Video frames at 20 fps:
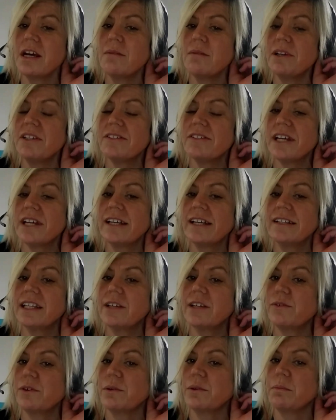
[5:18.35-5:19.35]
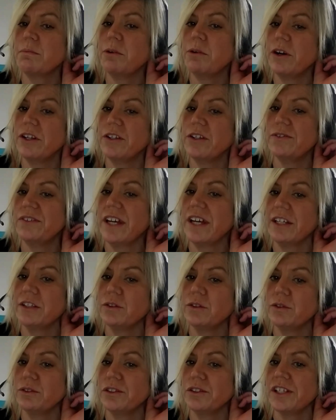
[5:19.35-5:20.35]
But sadly, from the point of
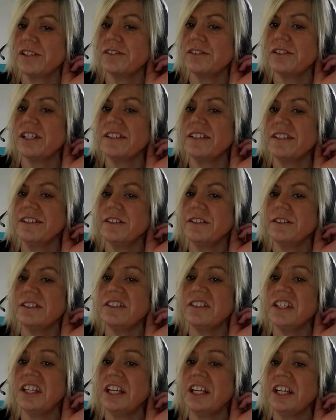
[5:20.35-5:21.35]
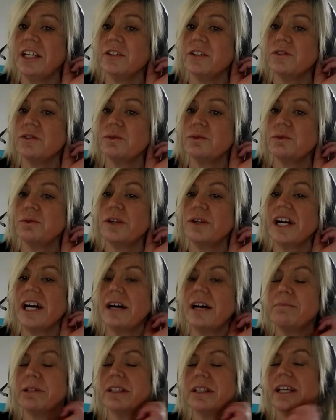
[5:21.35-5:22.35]
diagnosis, he deteriorated so
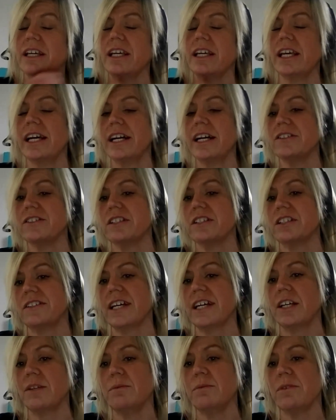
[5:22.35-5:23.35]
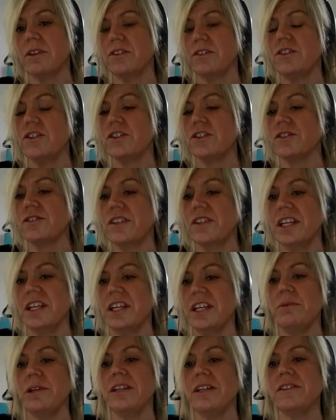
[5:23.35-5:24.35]
rapidly he actually died within just
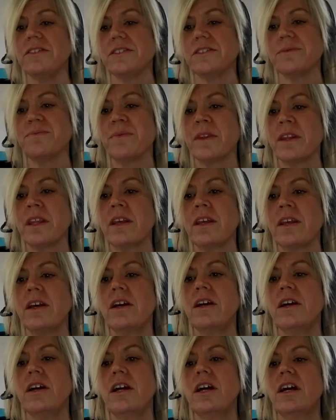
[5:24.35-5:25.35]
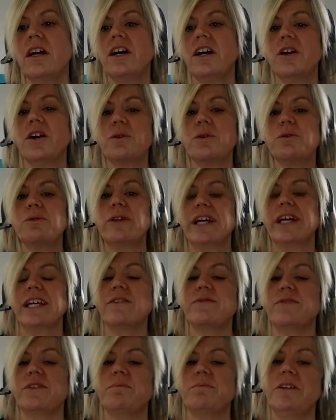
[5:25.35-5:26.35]
8 weeks. Her whole
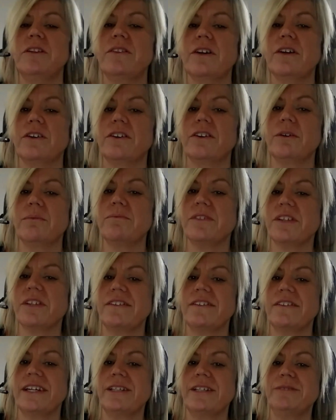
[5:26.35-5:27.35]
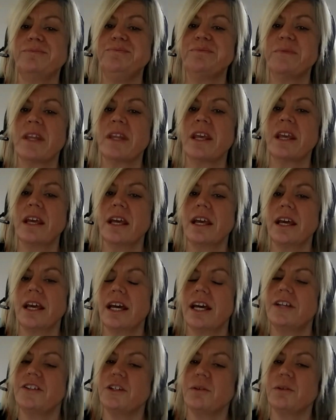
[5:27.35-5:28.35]
life had been turned upside down,
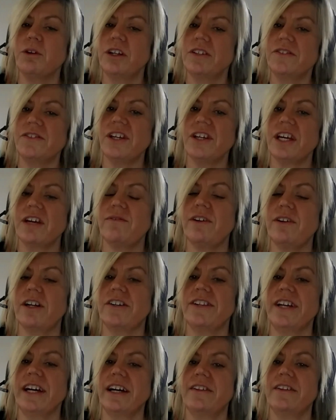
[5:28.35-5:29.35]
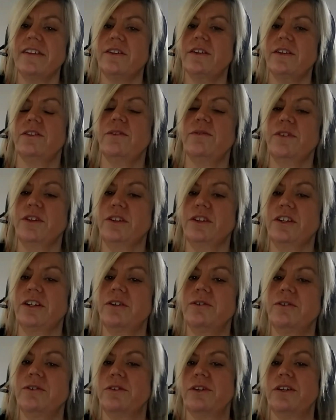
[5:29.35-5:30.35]
and she wanted to give her dad the
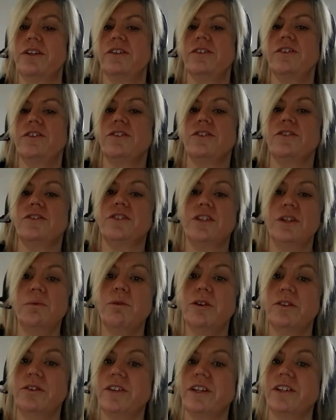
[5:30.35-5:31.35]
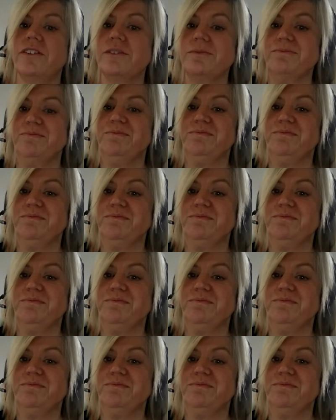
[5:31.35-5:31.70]
funeral she wanted